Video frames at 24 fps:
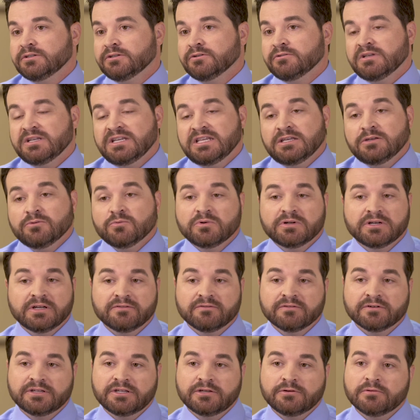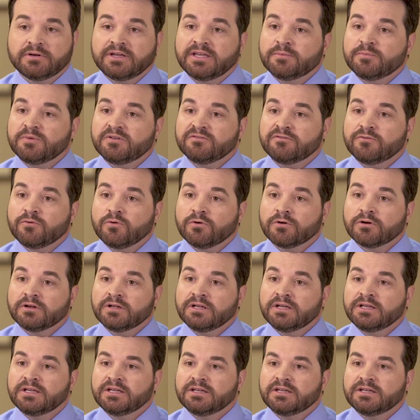You can eat whatever you ate before.